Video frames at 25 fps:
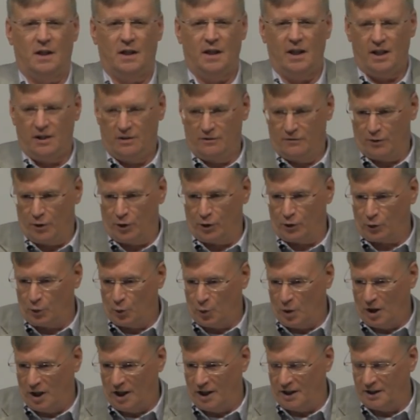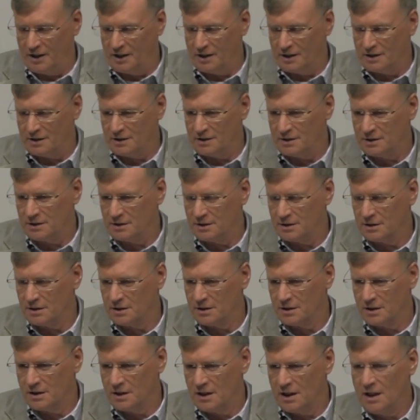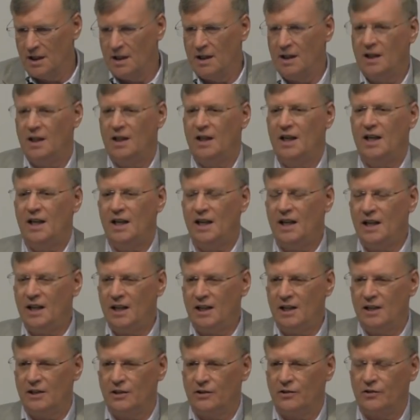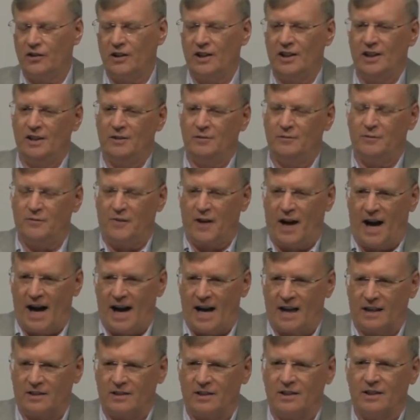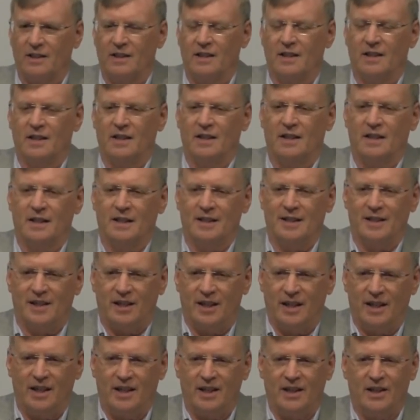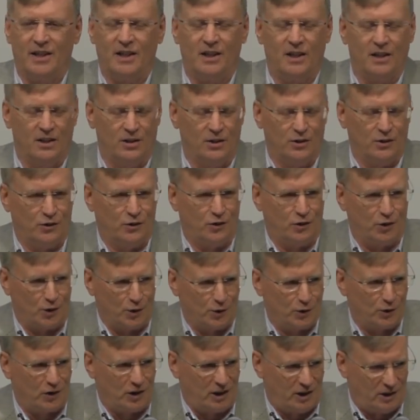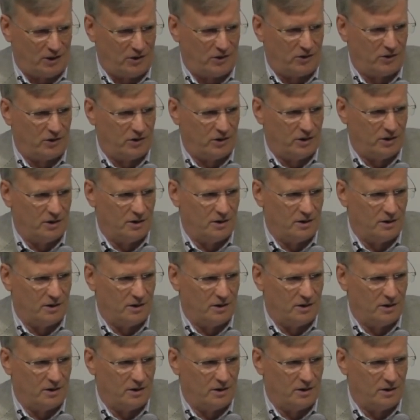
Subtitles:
in verse 1, is in fact King Xerxes,